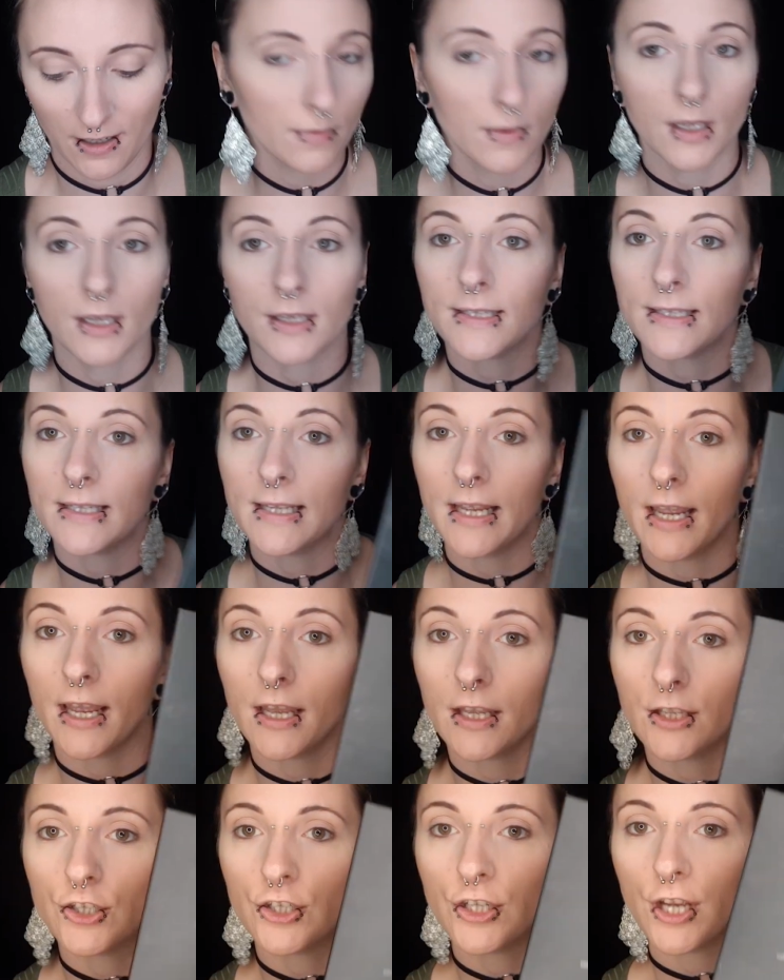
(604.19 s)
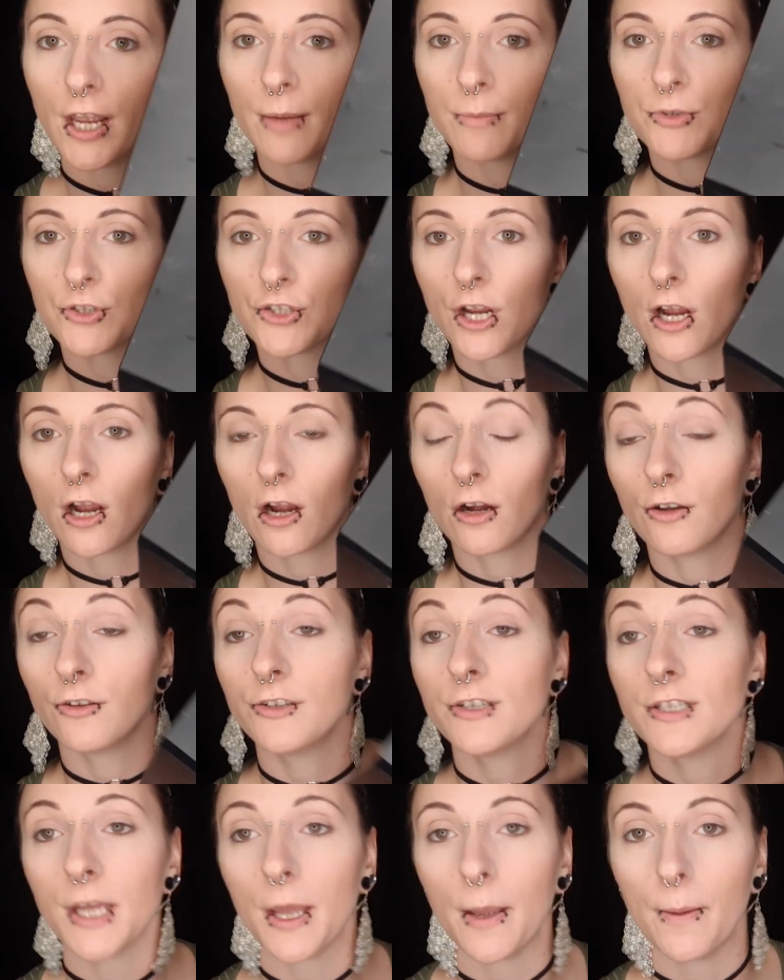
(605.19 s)
It's the James
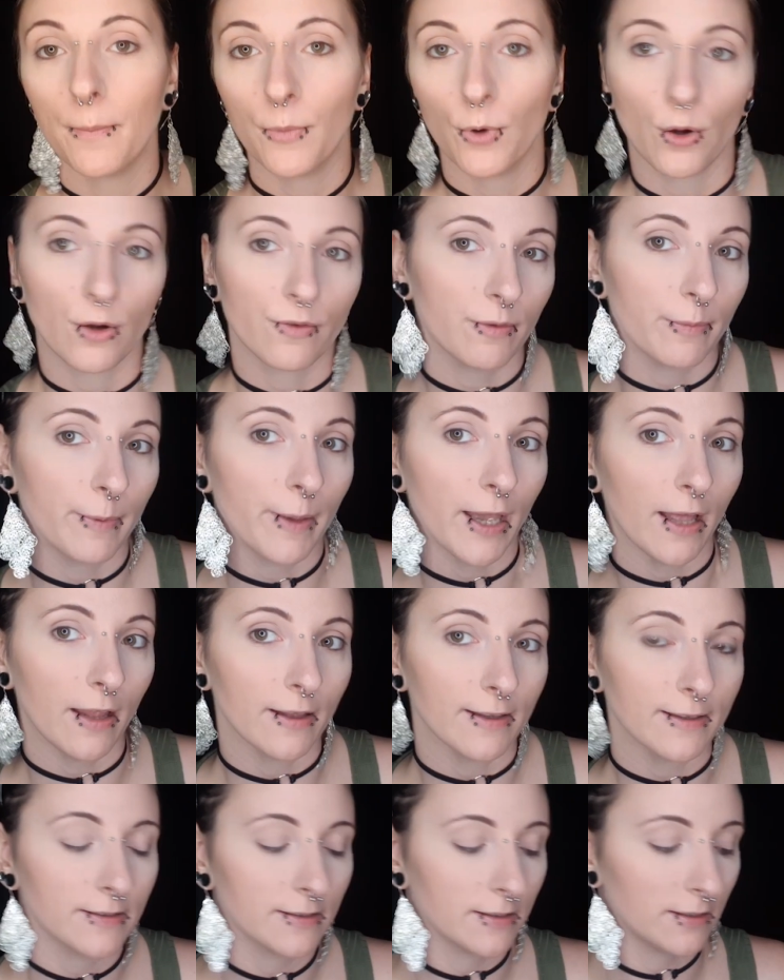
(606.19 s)
Charles Morphe palette.